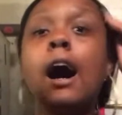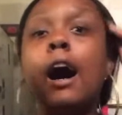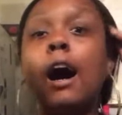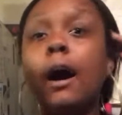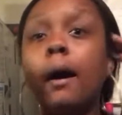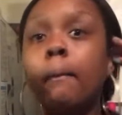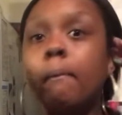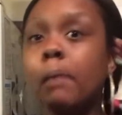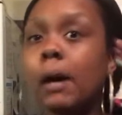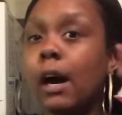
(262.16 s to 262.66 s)

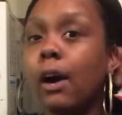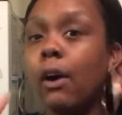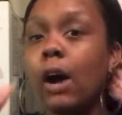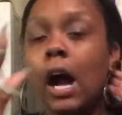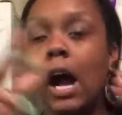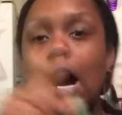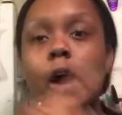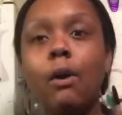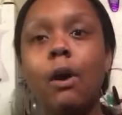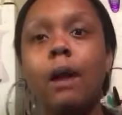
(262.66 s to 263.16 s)
about
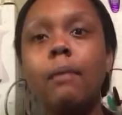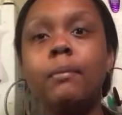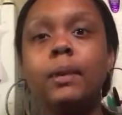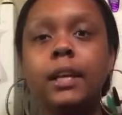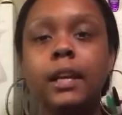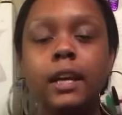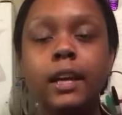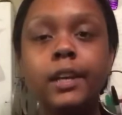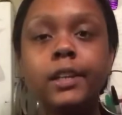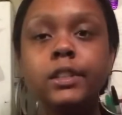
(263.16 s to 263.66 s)
how I
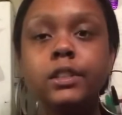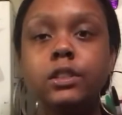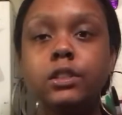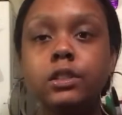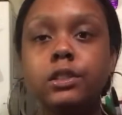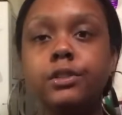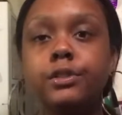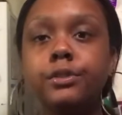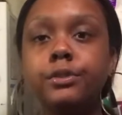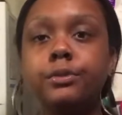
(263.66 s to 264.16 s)
began
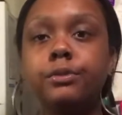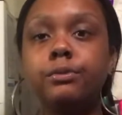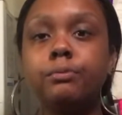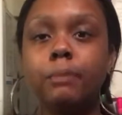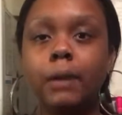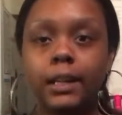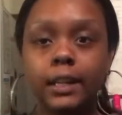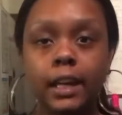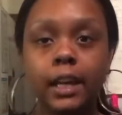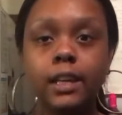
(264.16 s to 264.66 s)
to do
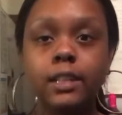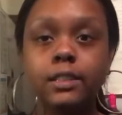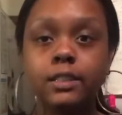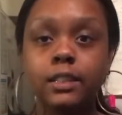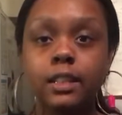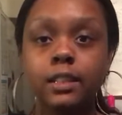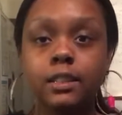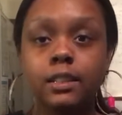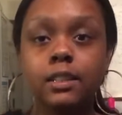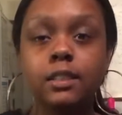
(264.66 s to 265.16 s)
my cakes
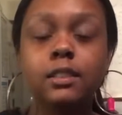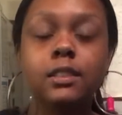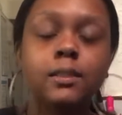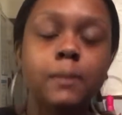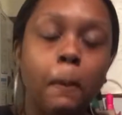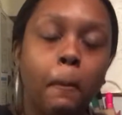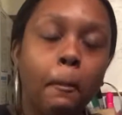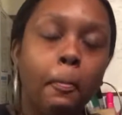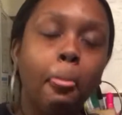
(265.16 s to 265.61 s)
like this.